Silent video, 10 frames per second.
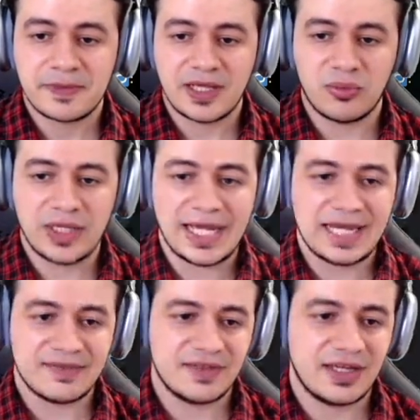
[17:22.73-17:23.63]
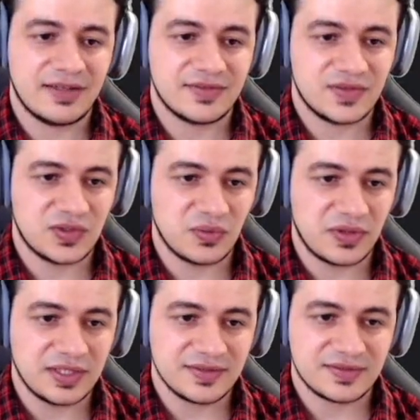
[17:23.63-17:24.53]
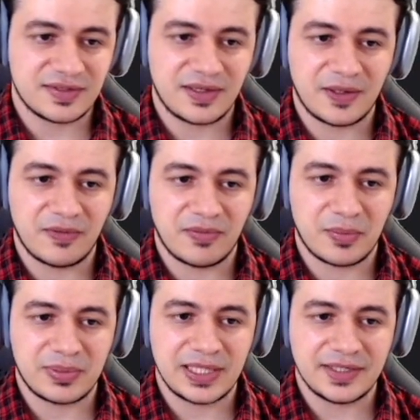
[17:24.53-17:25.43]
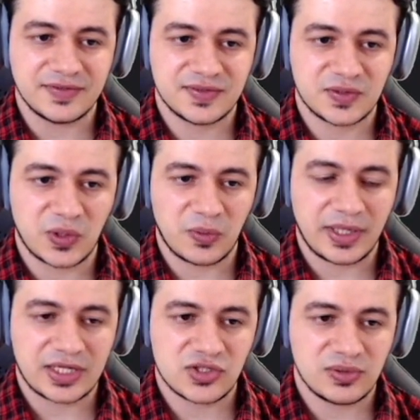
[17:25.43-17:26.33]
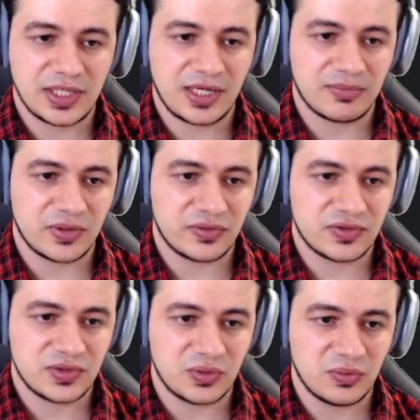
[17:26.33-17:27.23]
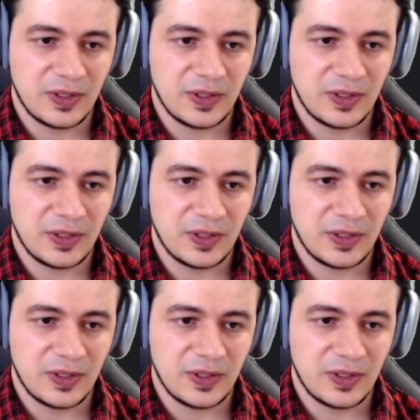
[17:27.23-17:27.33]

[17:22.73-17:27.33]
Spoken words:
I want to add that to this place. So actually I'm going to